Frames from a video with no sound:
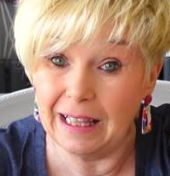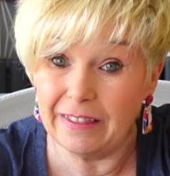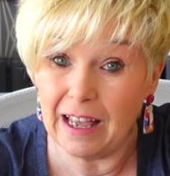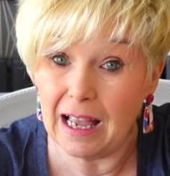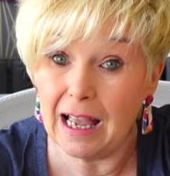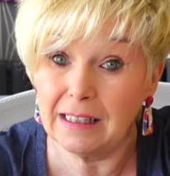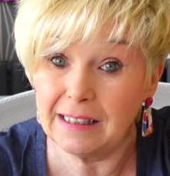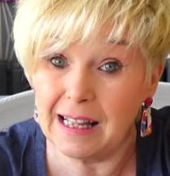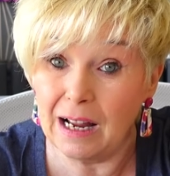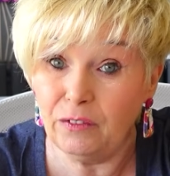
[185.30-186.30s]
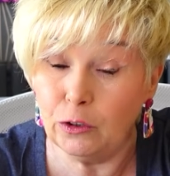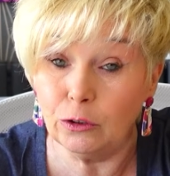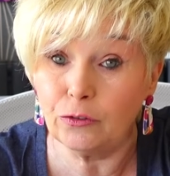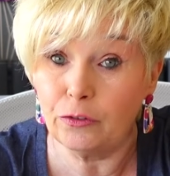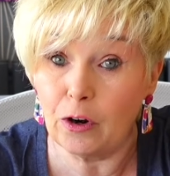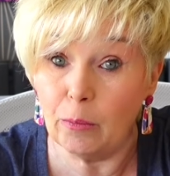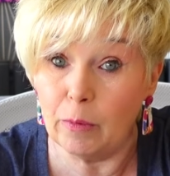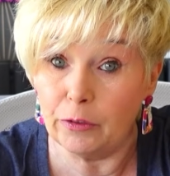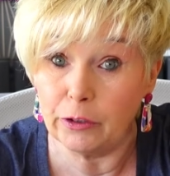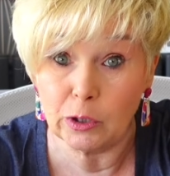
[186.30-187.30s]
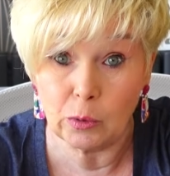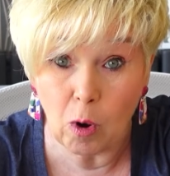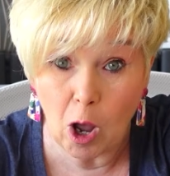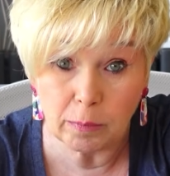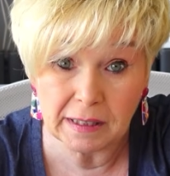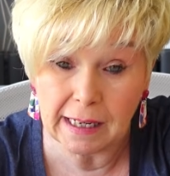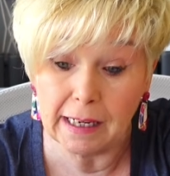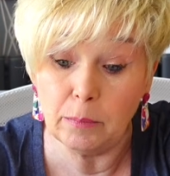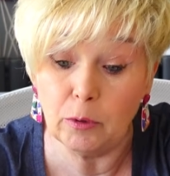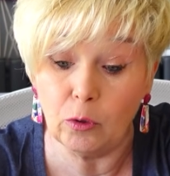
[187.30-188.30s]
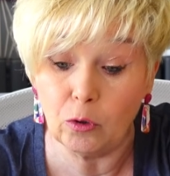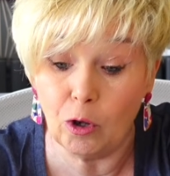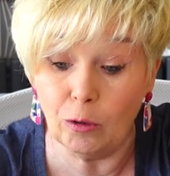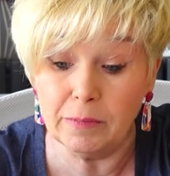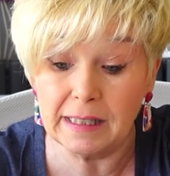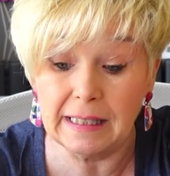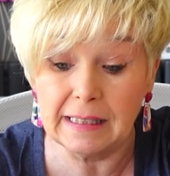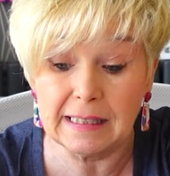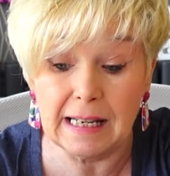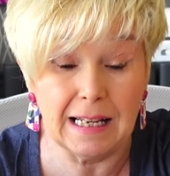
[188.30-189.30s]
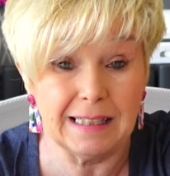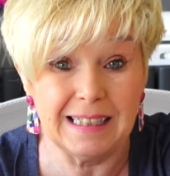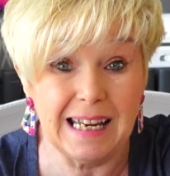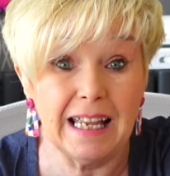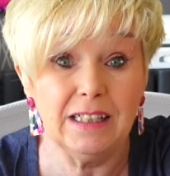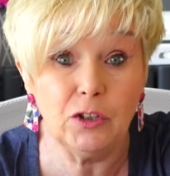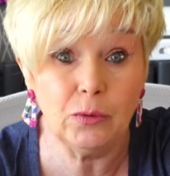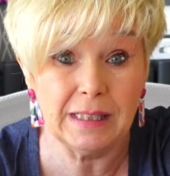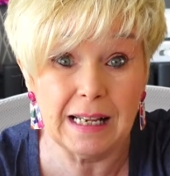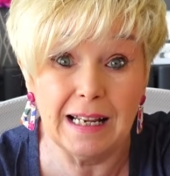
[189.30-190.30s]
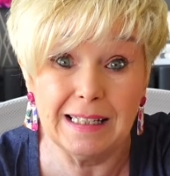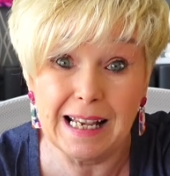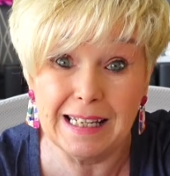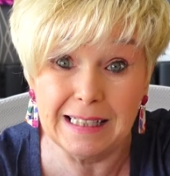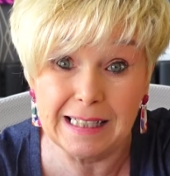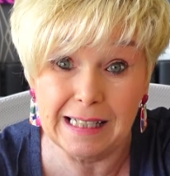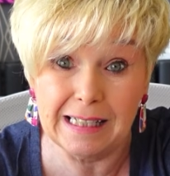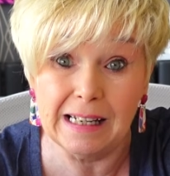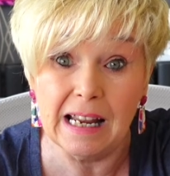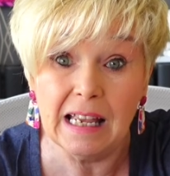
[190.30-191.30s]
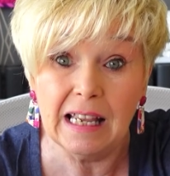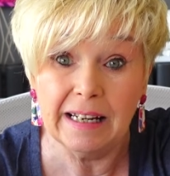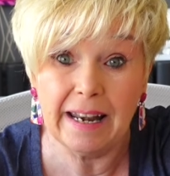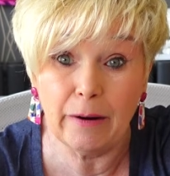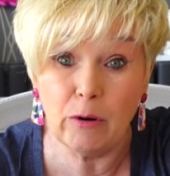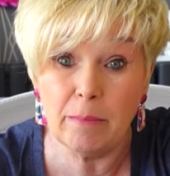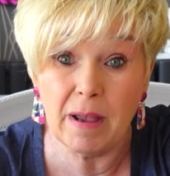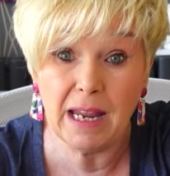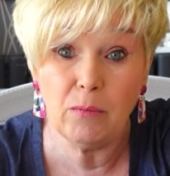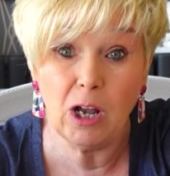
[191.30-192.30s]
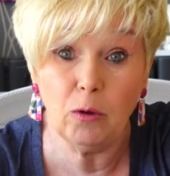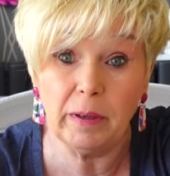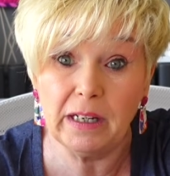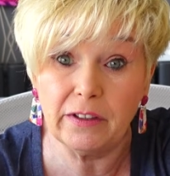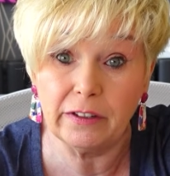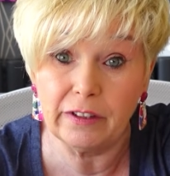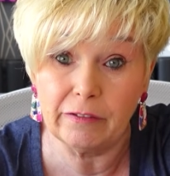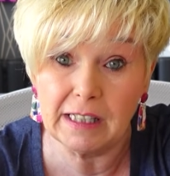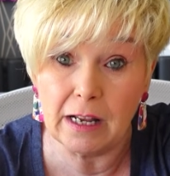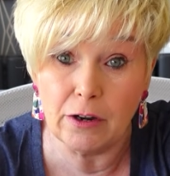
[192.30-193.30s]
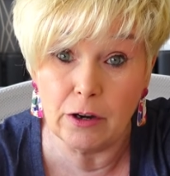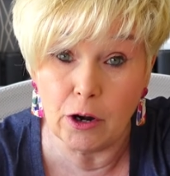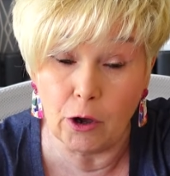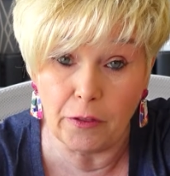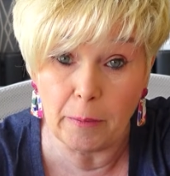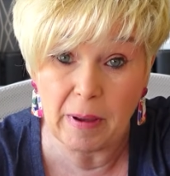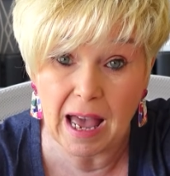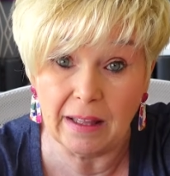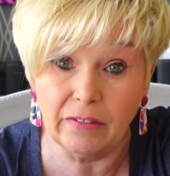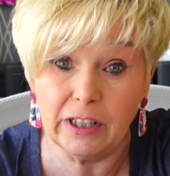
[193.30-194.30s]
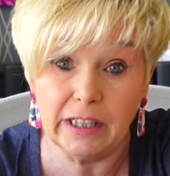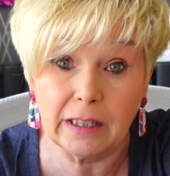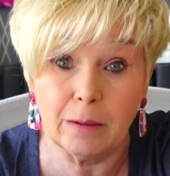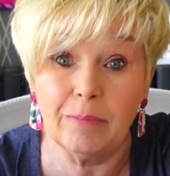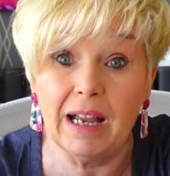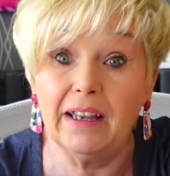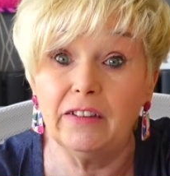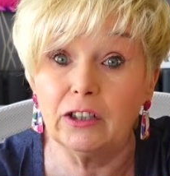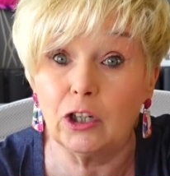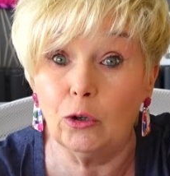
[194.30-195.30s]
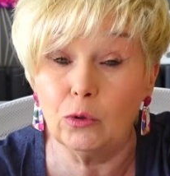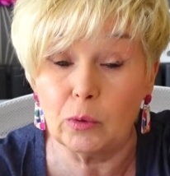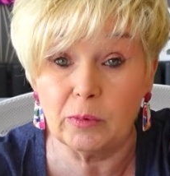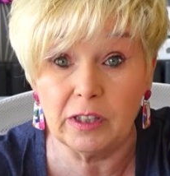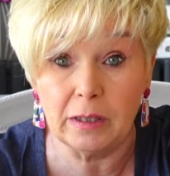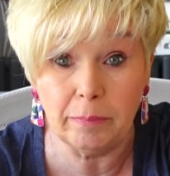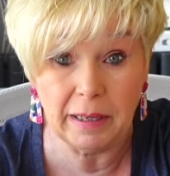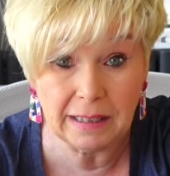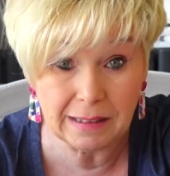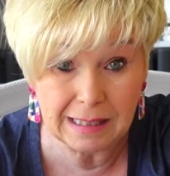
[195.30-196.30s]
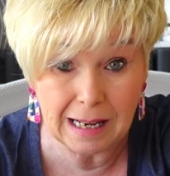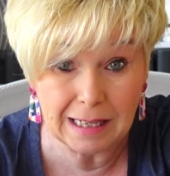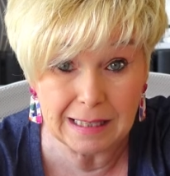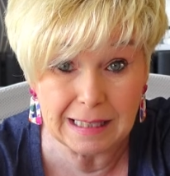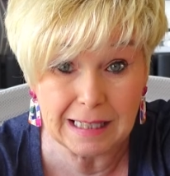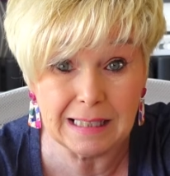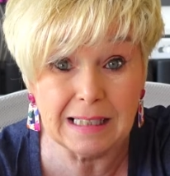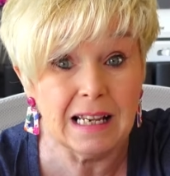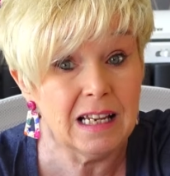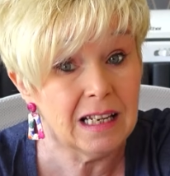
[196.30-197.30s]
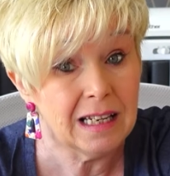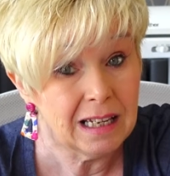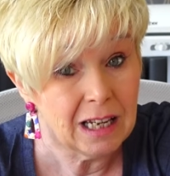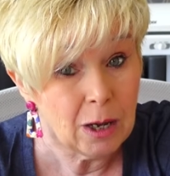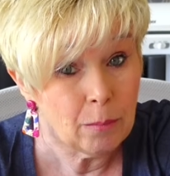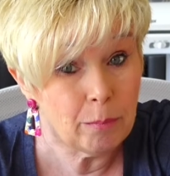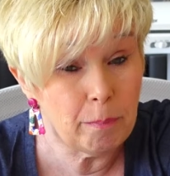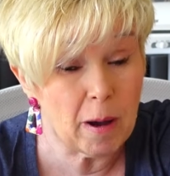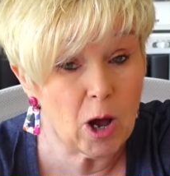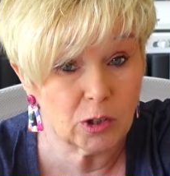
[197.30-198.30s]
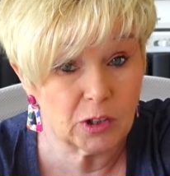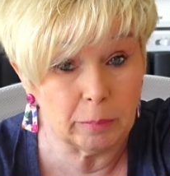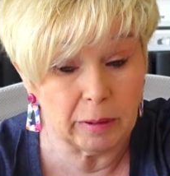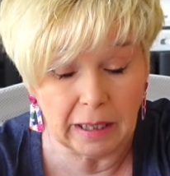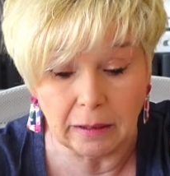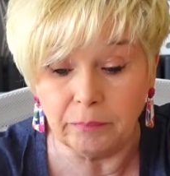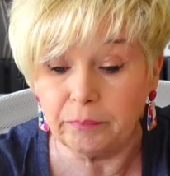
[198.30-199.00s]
that I snaffled from the swaps table comes in a size 10 to a size 18. Now it may well be that there is another pattern that you can buy that goes up to the bigger sizes, possibly.